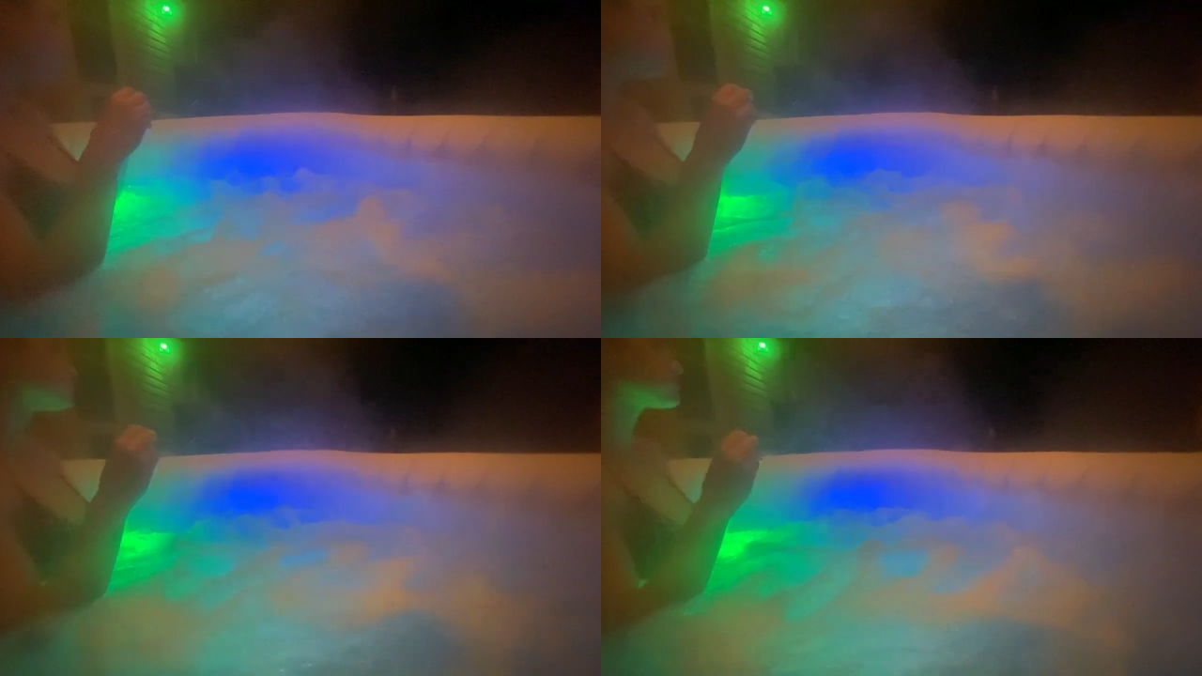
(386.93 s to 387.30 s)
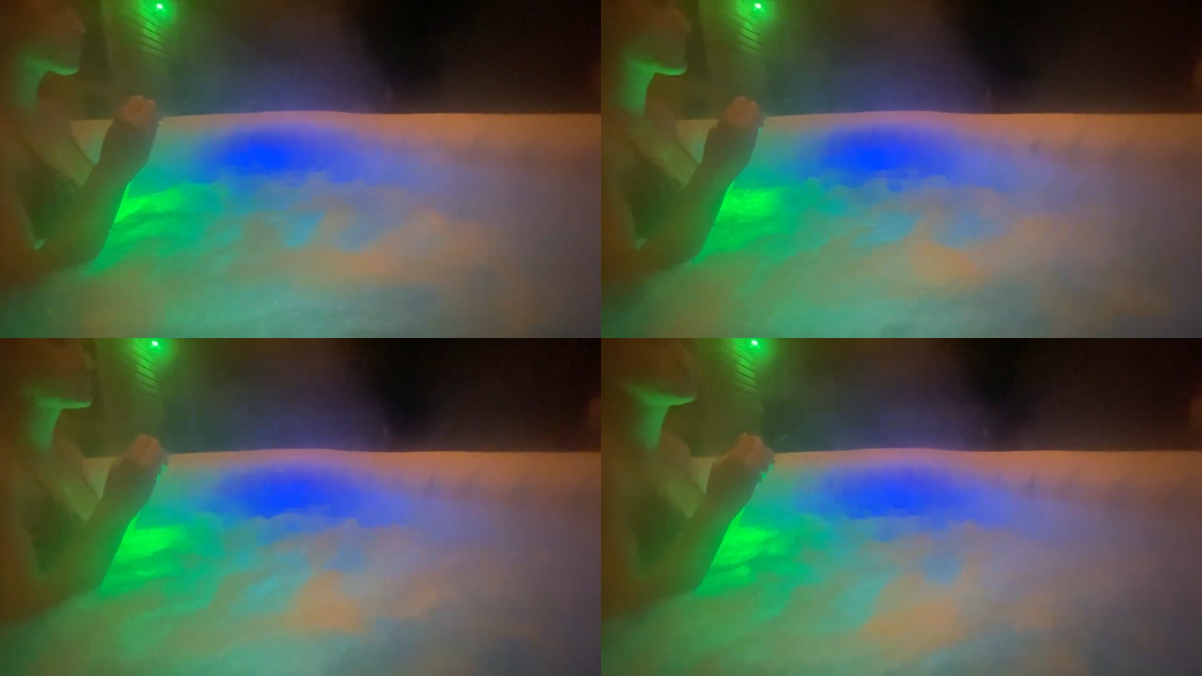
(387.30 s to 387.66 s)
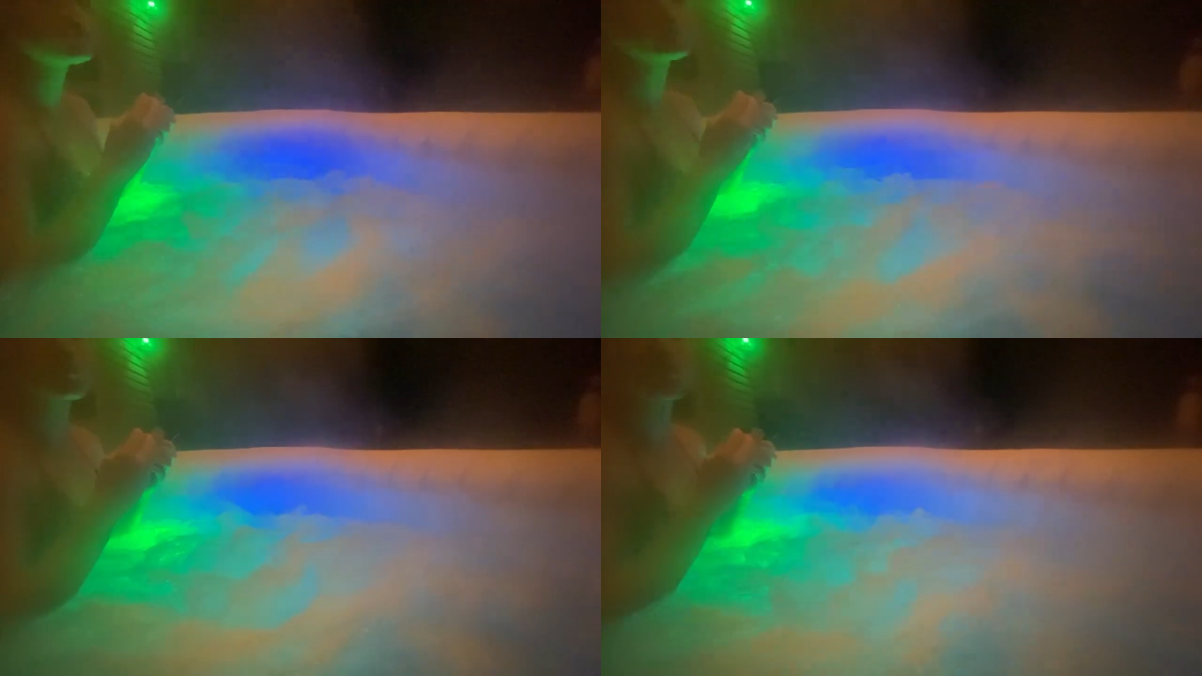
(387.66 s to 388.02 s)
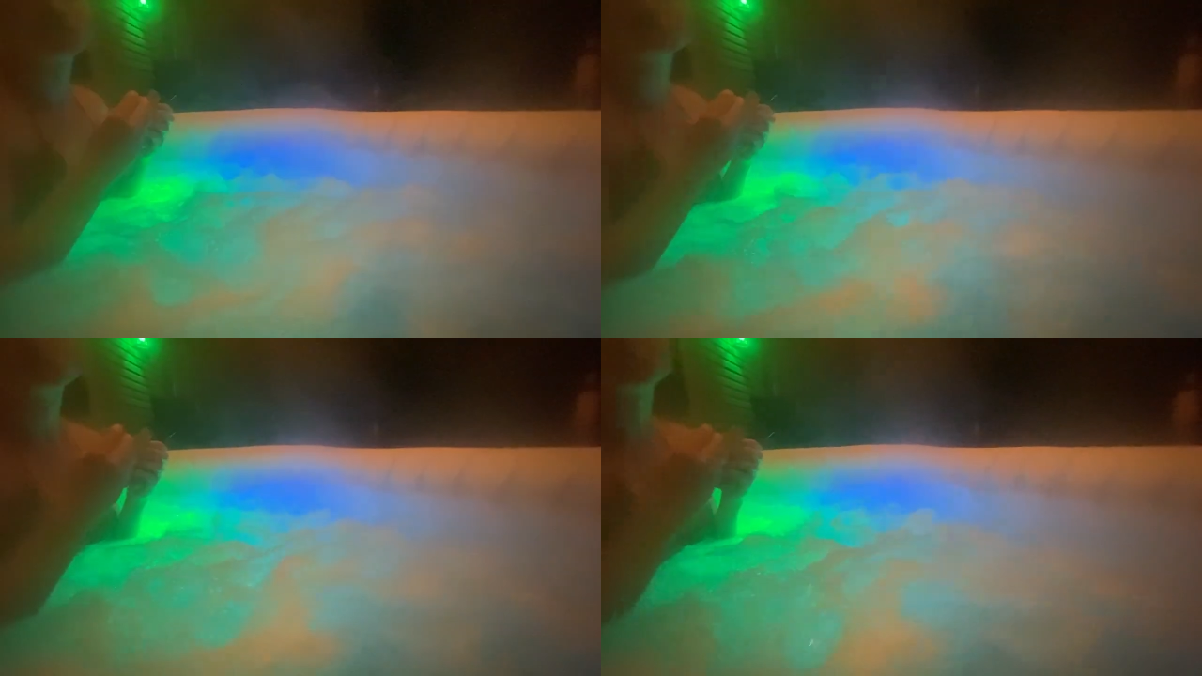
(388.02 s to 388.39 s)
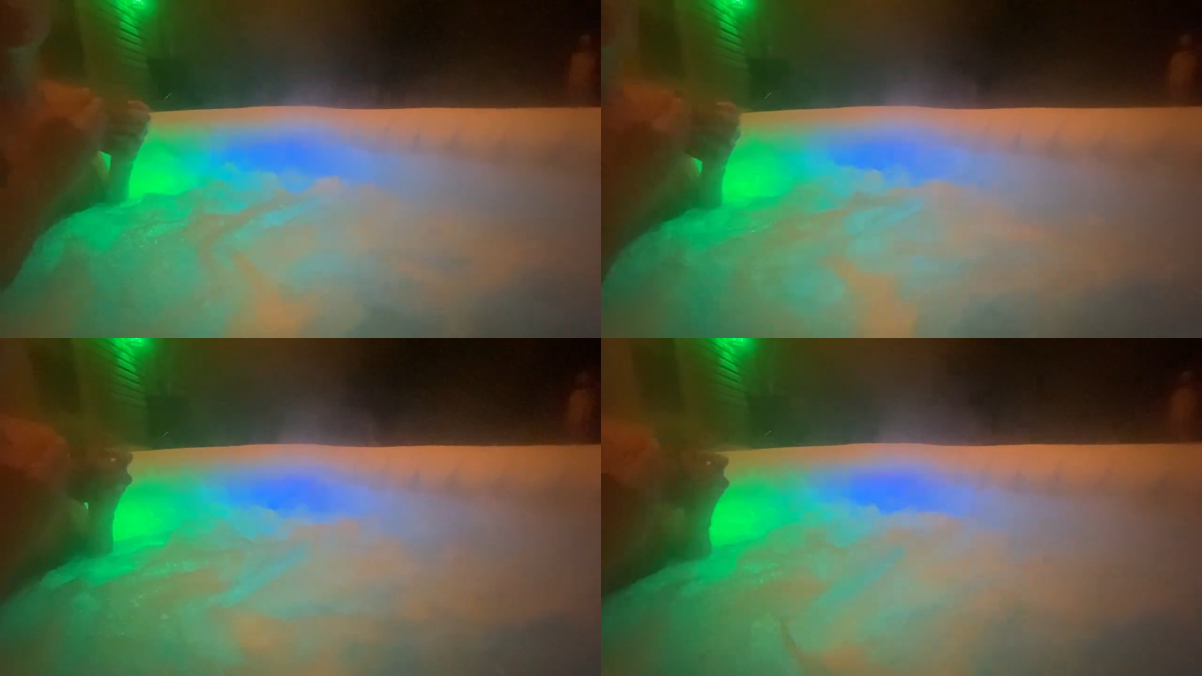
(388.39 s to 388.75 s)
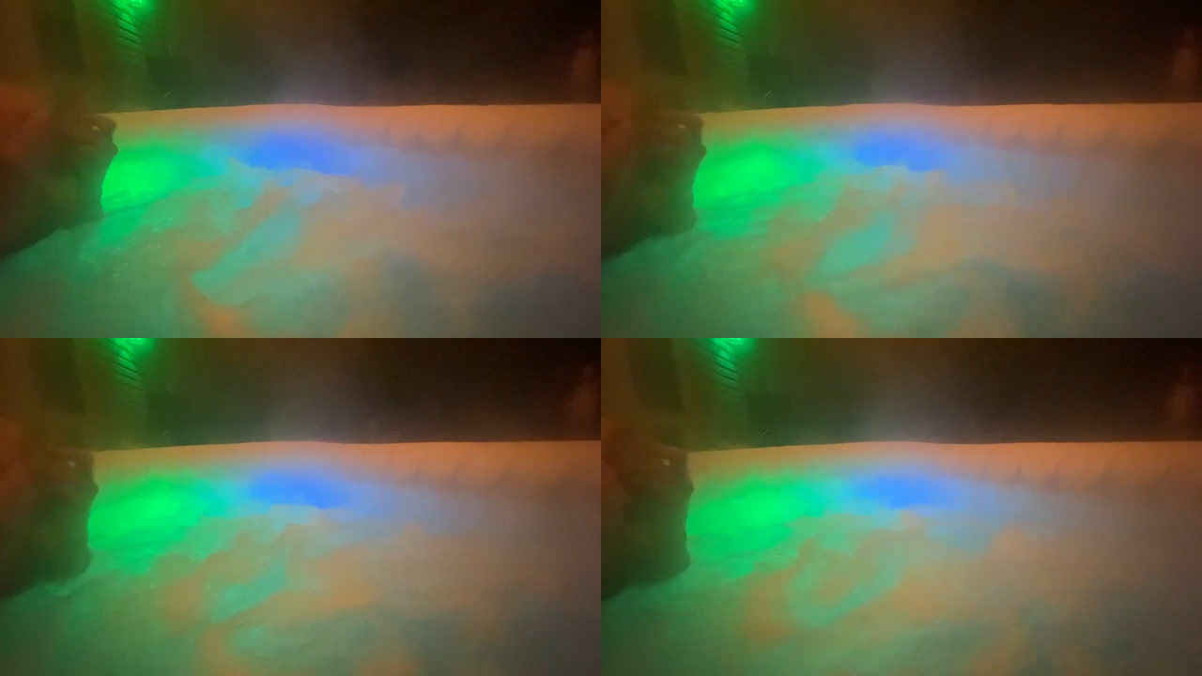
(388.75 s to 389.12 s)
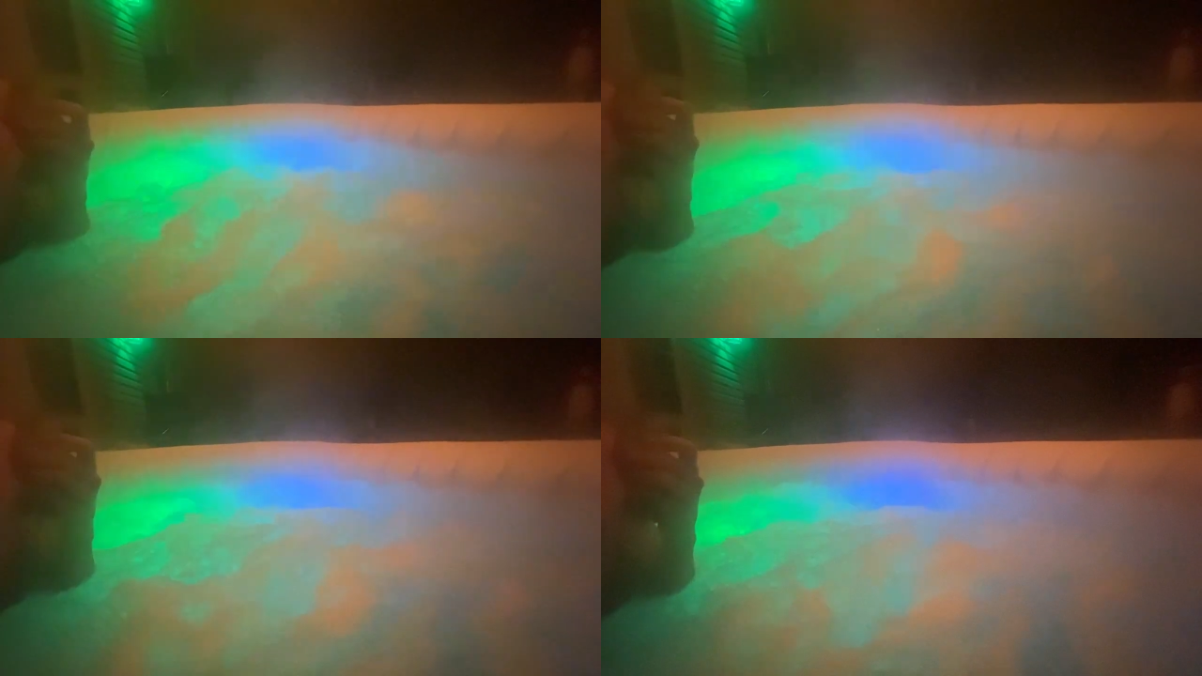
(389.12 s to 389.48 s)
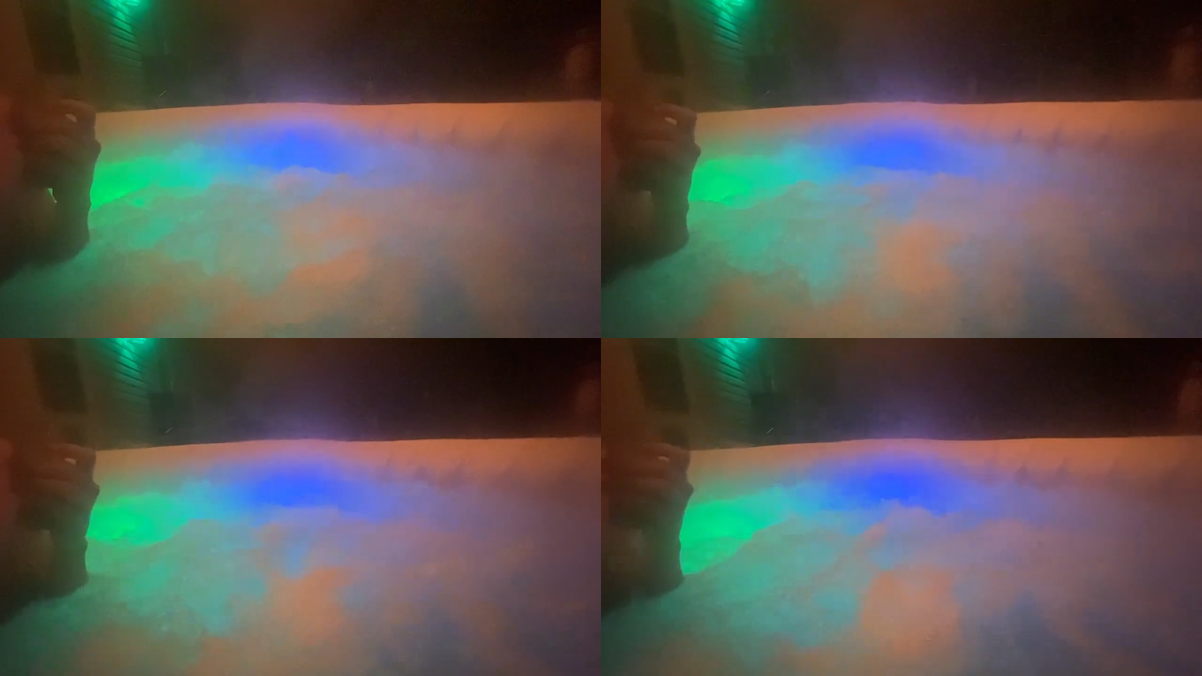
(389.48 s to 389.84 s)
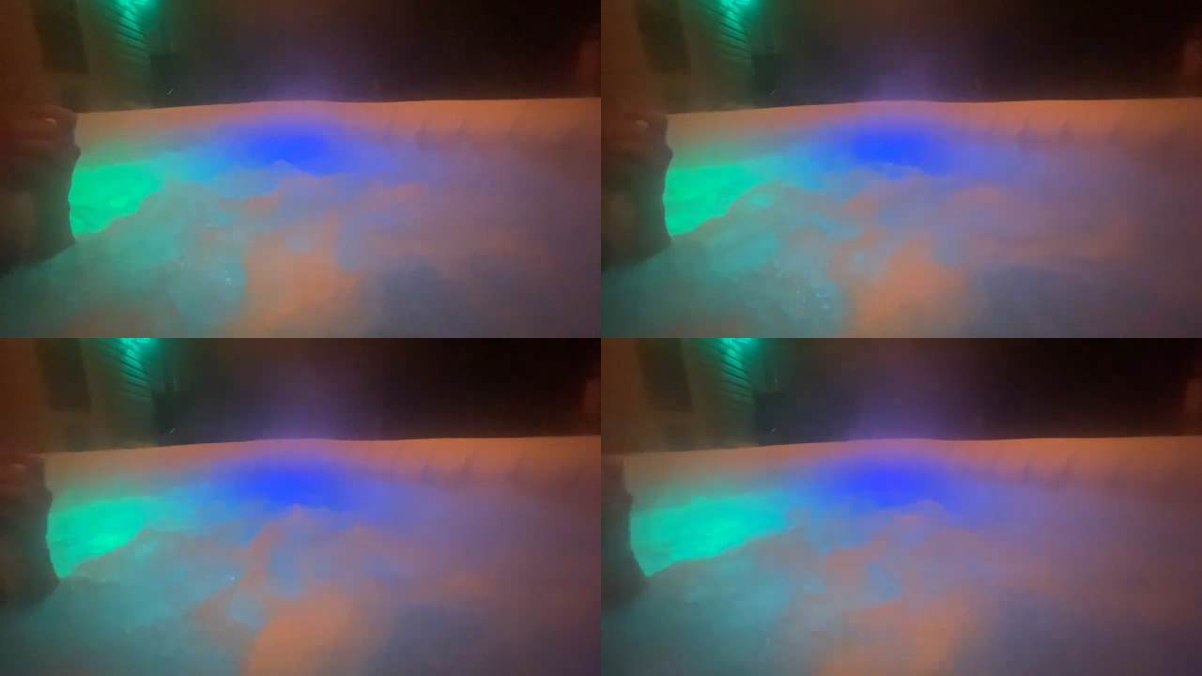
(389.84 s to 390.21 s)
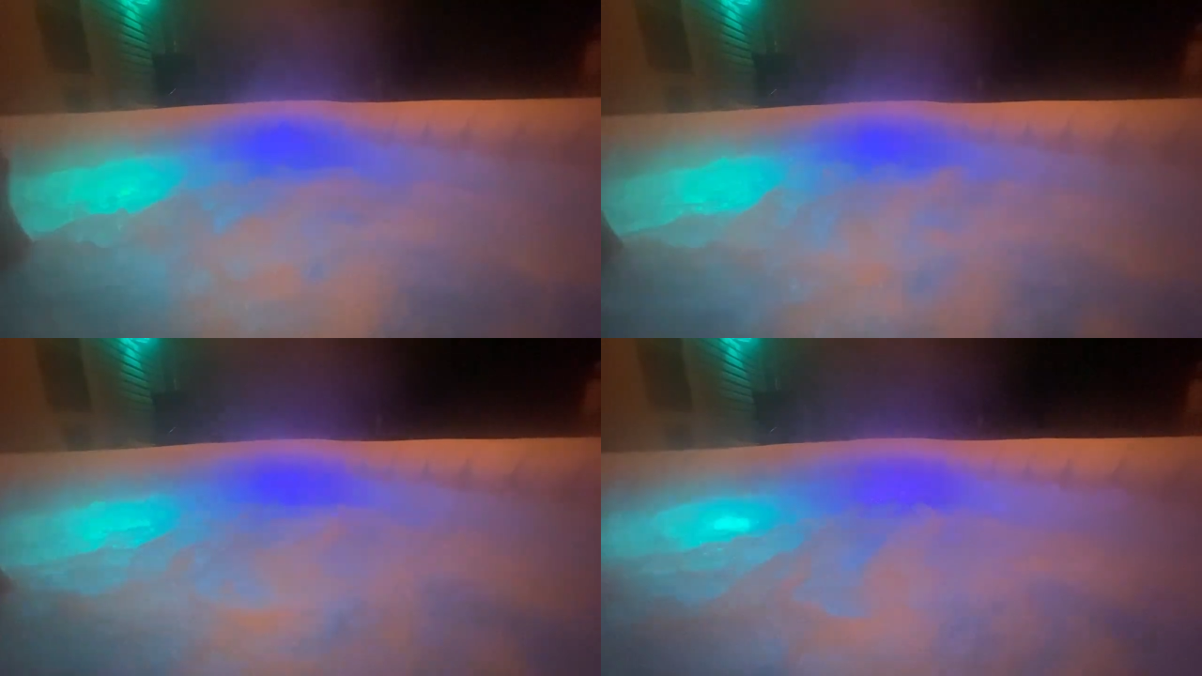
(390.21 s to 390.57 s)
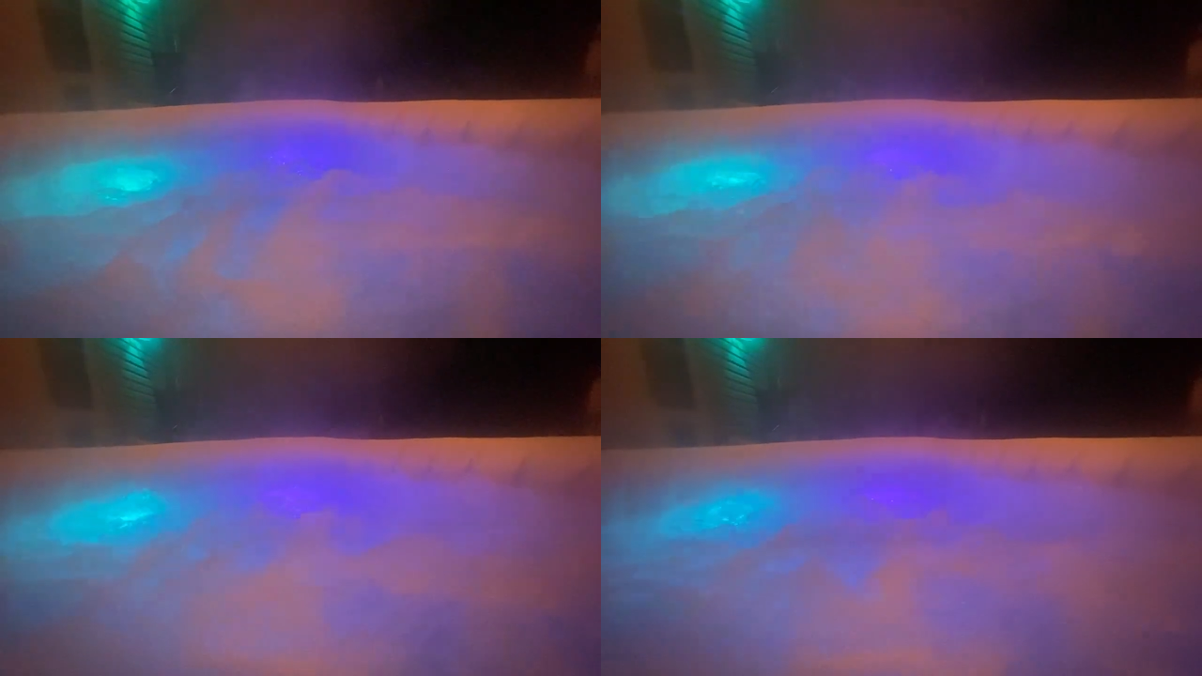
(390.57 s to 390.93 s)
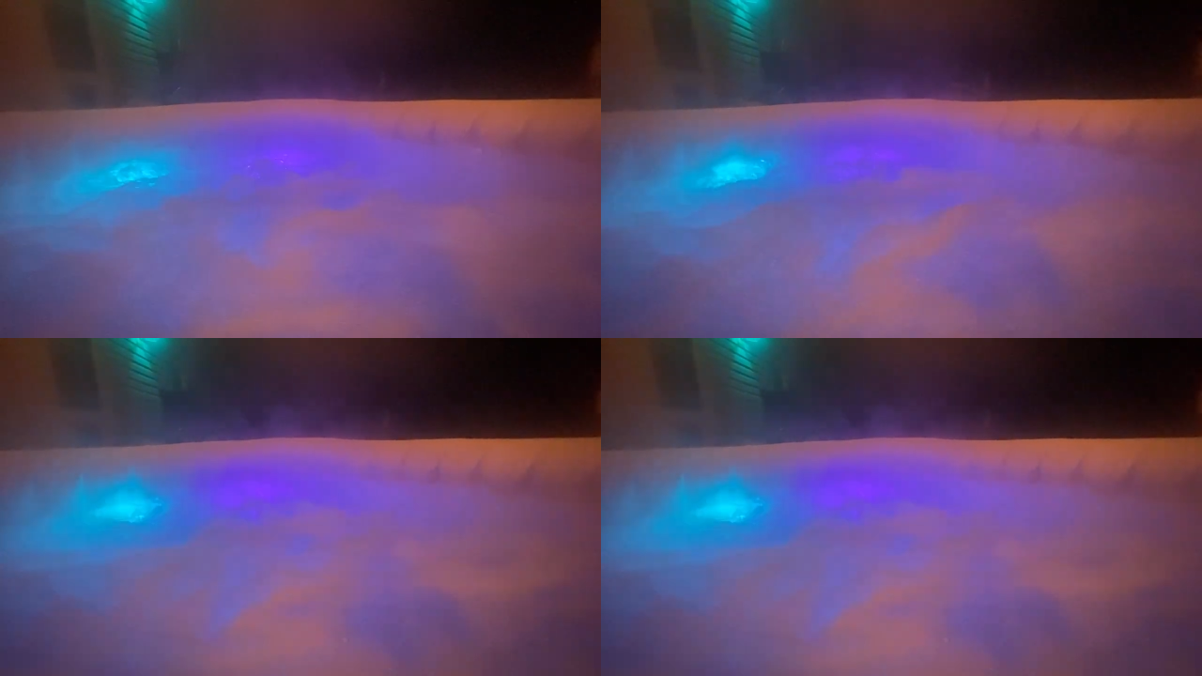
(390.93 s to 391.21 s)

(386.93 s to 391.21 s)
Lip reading: (no speaker visible)